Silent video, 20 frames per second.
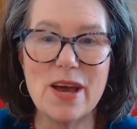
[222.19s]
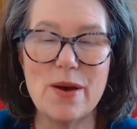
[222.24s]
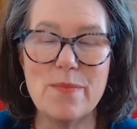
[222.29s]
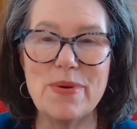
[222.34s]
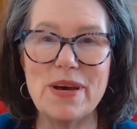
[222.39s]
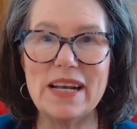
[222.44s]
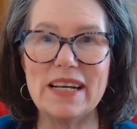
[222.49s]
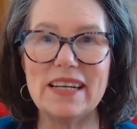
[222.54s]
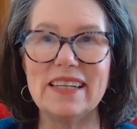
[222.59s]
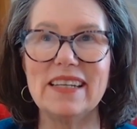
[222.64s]

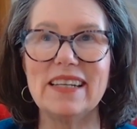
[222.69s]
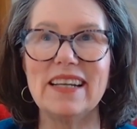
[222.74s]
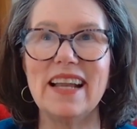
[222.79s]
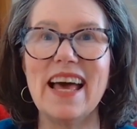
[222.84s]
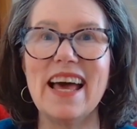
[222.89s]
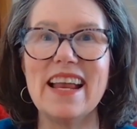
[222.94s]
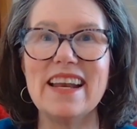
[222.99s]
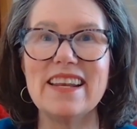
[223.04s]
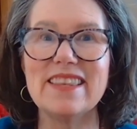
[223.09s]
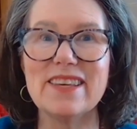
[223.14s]
But
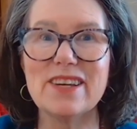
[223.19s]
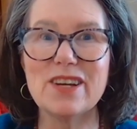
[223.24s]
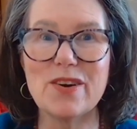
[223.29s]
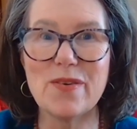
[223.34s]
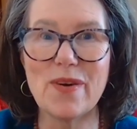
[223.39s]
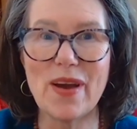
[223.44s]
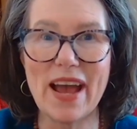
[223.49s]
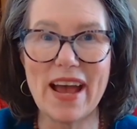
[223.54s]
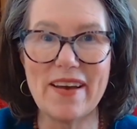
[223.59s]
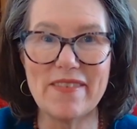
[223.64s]
let the
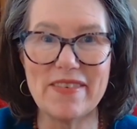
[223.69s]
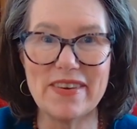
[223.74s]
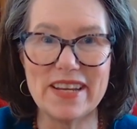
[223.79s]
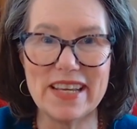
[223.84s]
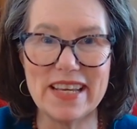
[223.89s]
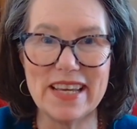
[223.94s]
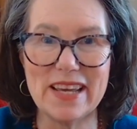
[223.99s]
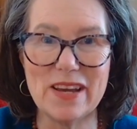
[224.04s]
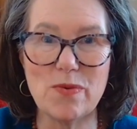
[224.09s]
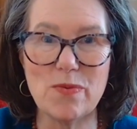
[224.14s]

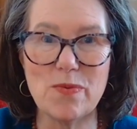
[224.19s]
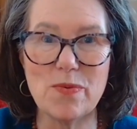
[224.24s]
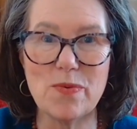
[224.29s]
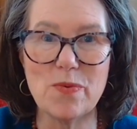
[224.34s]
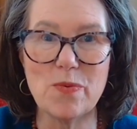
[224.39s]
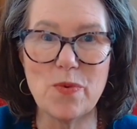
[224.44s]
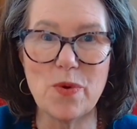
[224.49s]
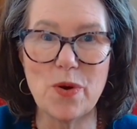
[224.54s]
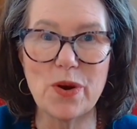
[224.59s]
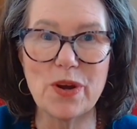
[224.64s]
gravity
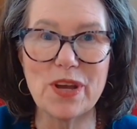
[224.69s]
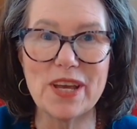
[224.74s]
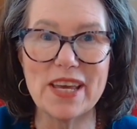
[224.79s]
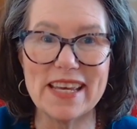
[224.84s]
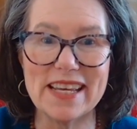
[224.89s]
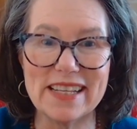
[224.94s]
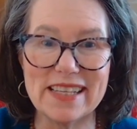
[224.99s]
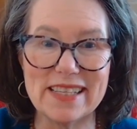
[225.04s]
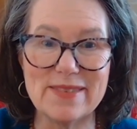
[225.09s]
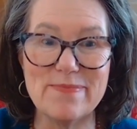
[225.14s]
work
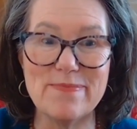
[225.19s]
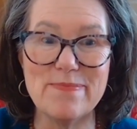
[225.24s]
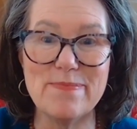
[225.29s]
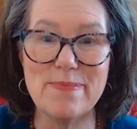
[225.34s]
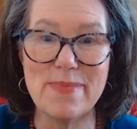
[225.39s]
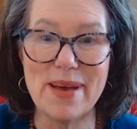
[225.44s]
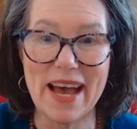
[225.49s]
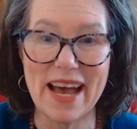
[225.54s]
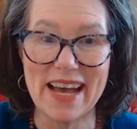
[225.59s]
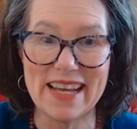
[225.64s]
its
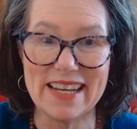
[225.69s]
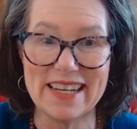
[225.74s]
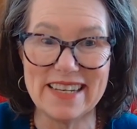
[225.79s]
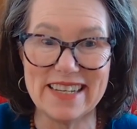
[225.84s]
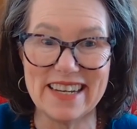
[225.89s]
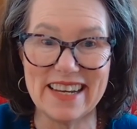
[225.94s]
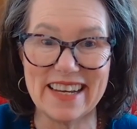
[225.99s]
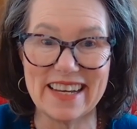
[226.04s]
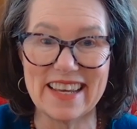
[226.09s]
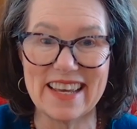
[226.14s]

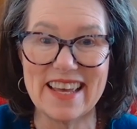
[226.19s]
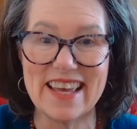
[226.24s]
magic.